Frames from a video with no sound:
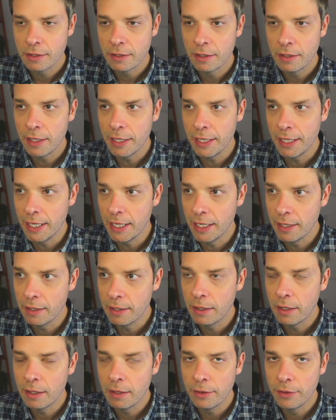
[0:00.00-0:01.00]
in
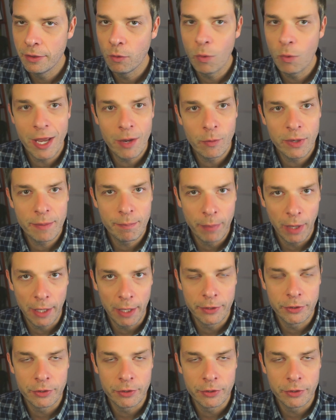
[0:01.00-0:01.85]
the way we bundle.